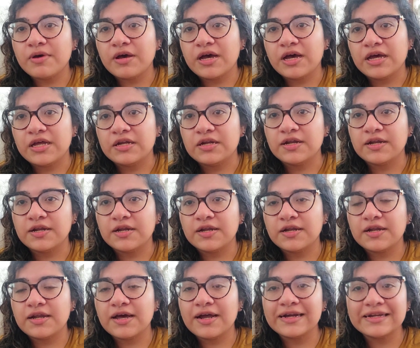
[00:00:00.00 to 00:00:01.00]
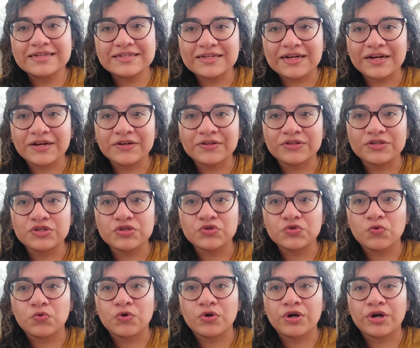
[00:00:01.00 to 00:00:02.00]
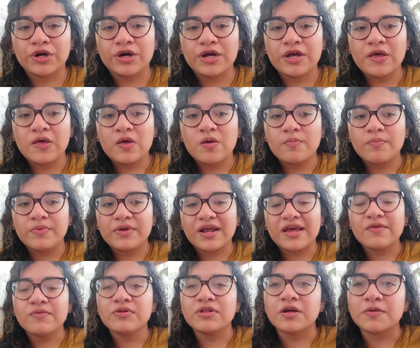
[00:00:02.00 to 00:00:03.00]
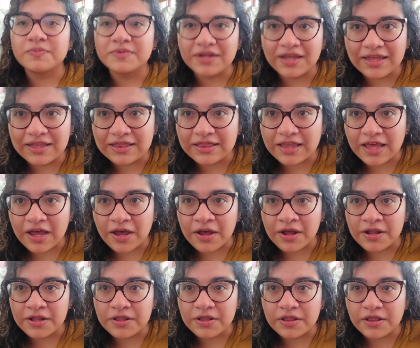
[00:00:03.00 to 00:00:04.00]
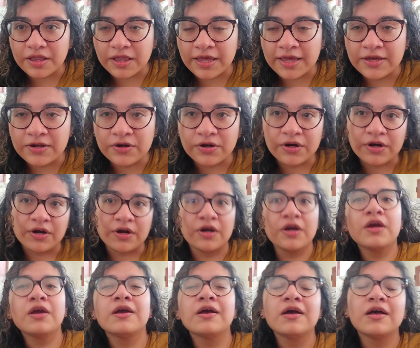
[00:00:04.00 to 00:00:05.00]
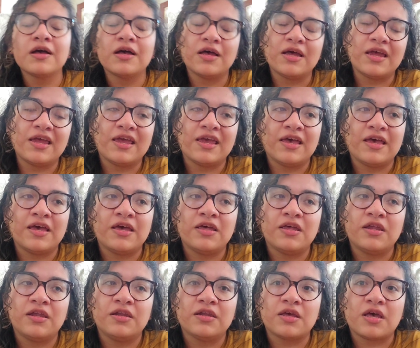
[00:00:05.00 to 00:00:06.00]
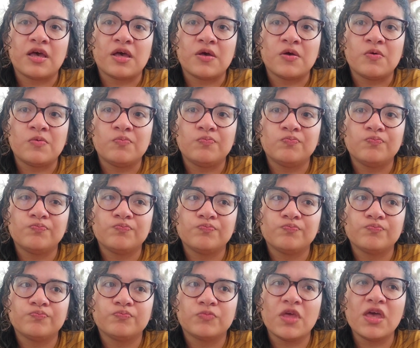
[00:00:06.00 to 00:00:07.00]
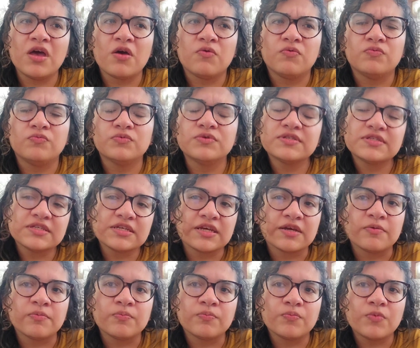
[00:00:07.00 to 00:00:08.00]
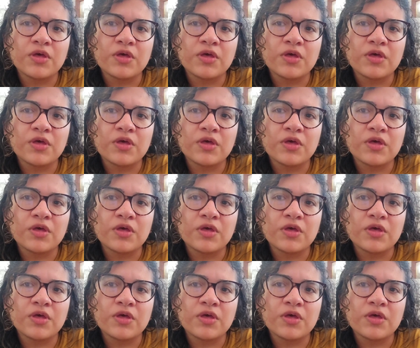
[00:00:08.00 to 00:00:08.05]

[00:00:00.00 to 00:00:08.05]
but not entirely sure. But I will update that later, and yeah, we'll see.